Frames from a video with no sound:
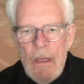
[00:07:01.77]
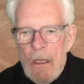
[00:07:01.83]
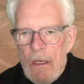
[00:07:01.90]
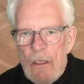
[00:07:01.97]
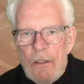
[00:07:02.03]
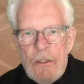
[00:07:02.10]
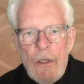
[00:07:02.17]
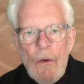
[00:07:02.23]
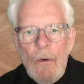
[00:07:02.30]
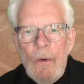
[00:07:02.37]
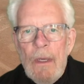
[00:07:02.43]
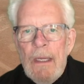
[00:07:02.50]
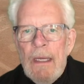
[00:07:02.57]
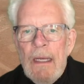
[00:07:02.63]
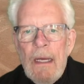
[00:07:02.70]
So
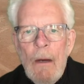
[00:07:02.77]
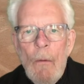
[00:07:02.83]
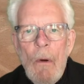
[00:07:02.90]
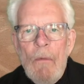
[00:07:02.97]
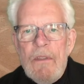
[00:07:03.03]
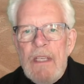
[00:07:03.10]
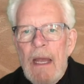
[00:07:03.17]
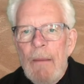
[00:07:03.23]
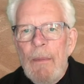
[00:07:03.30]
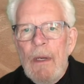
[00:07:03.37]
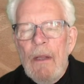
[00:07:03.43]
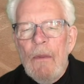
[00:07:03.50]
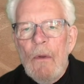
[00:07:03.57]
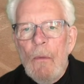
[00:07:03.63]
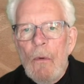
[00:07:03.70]
what was
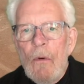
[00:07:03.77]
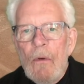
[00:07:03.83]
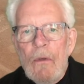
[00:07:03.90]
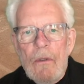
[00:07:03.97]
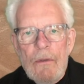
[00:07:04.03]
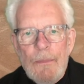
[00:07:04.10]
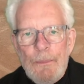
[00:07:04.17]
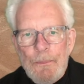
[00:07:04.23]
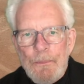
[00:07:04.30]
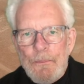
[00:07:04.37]
happening in the world?